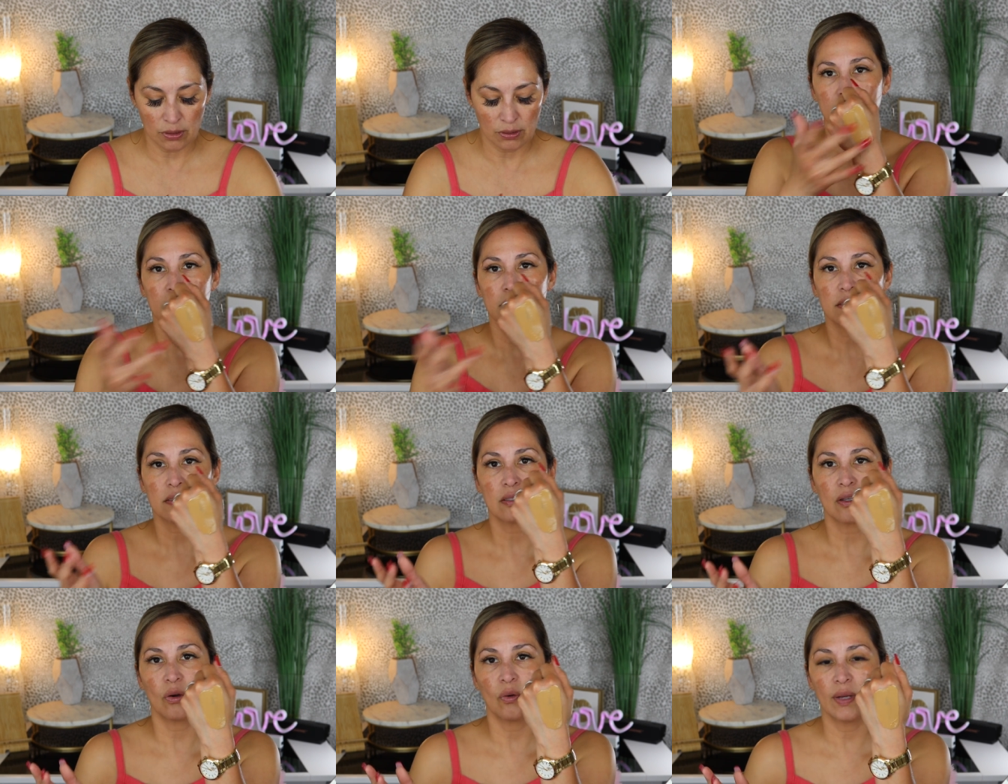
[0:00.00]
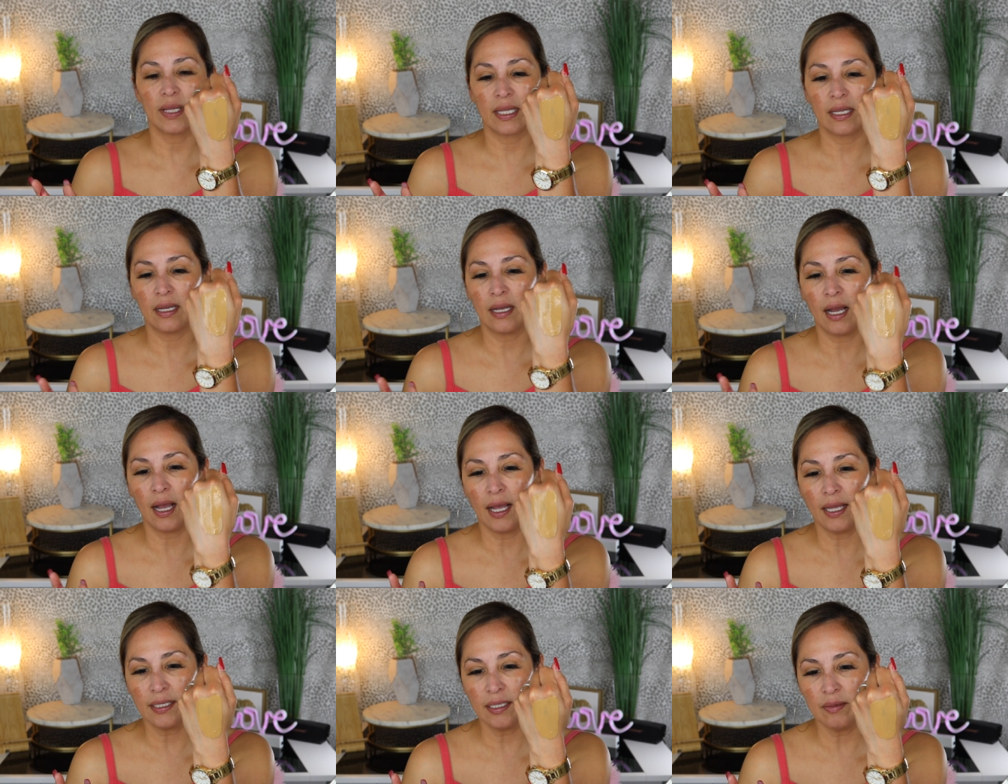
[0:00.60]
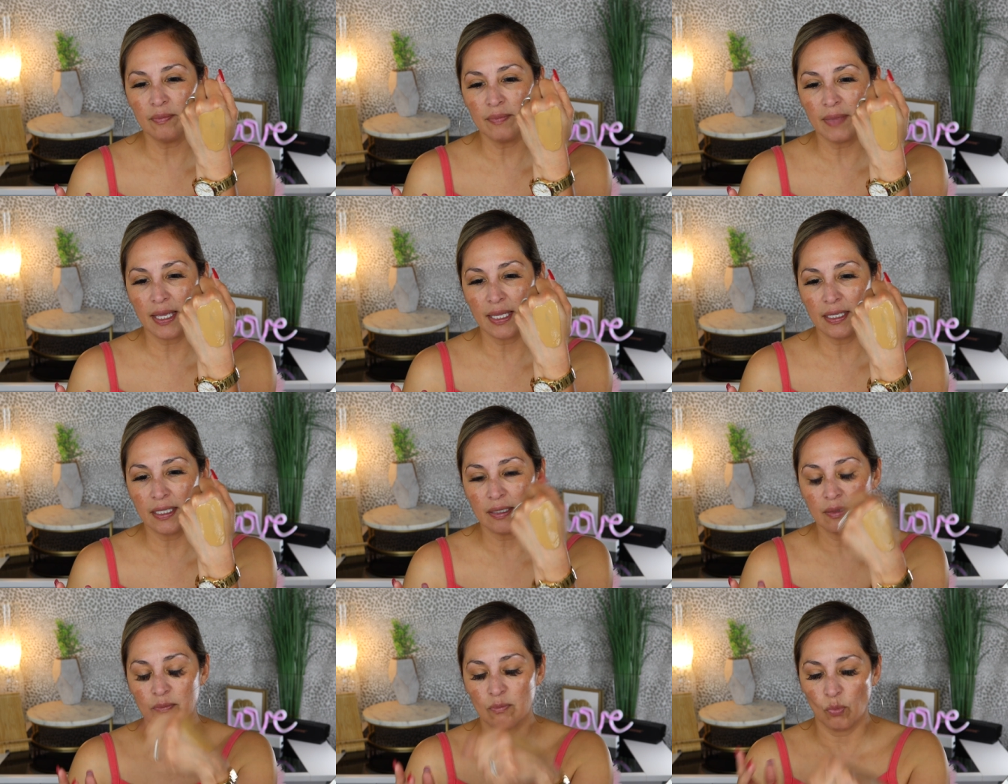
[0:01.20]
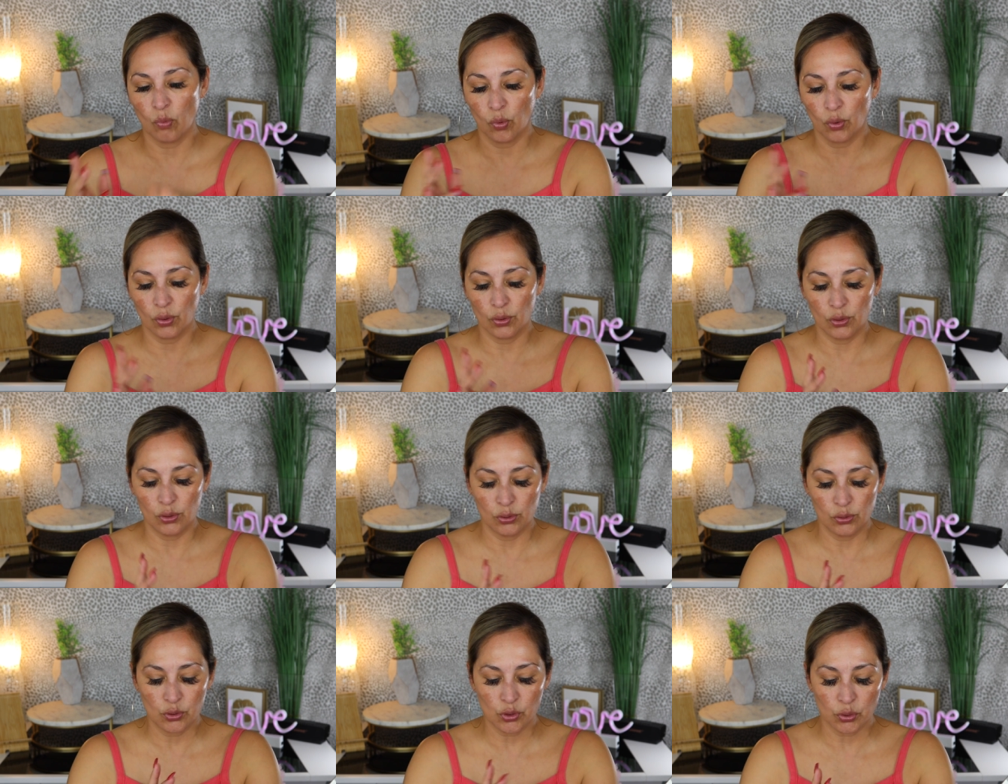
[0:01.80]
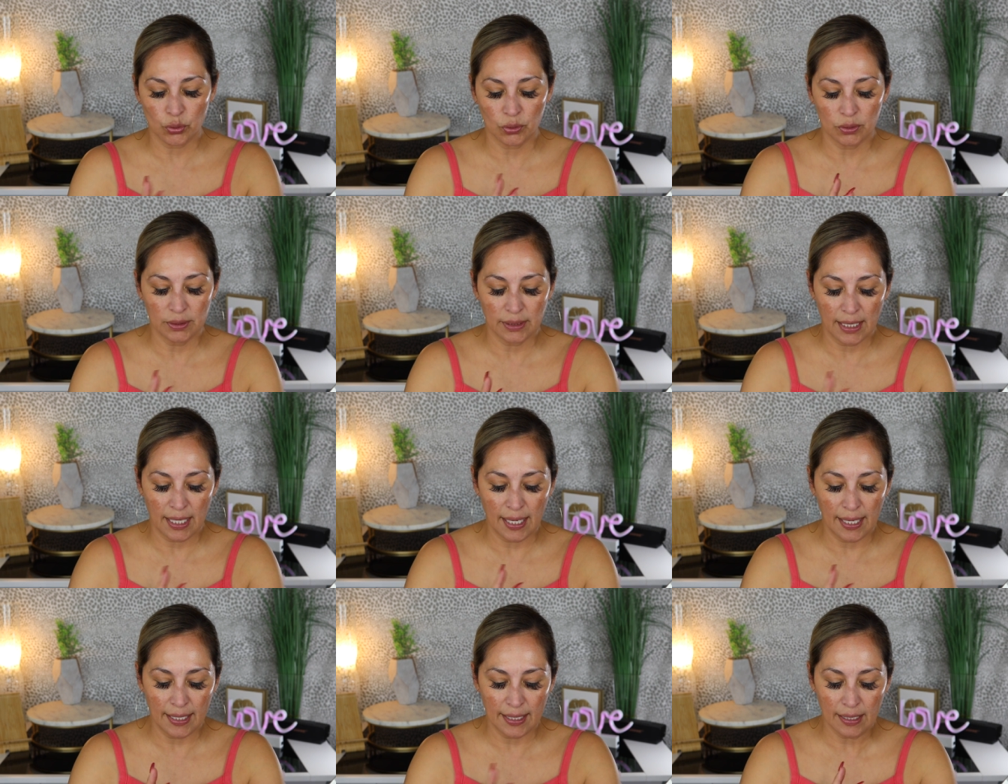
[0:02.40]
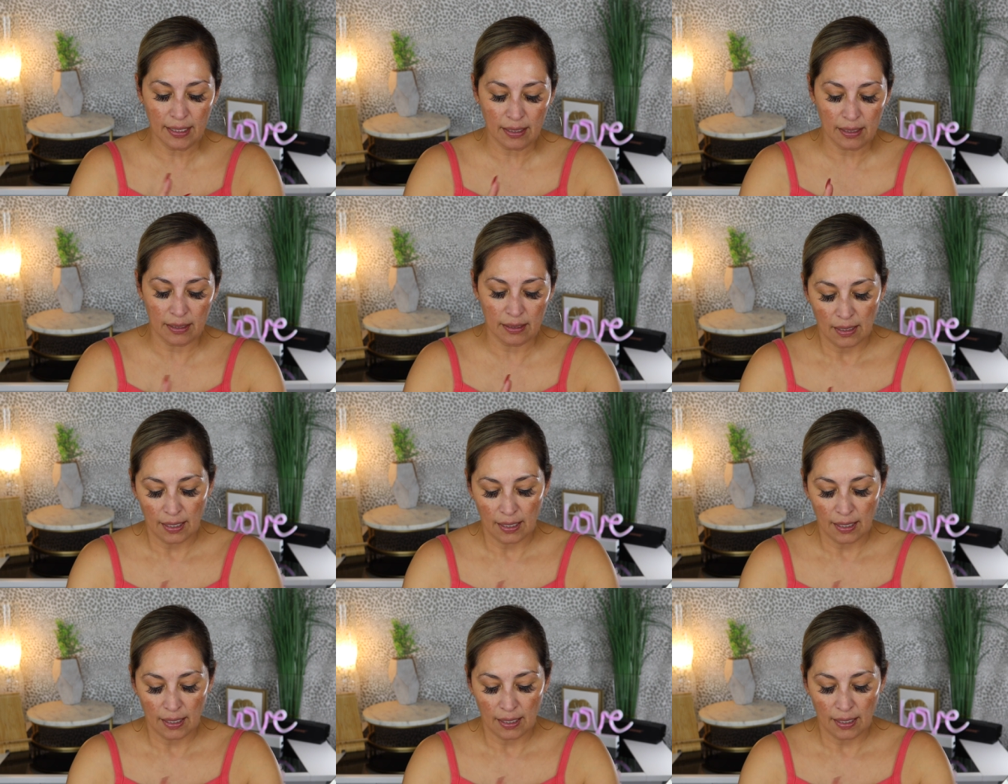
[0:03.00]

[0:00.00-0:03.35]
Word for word: So it kind of made it more neutral-like.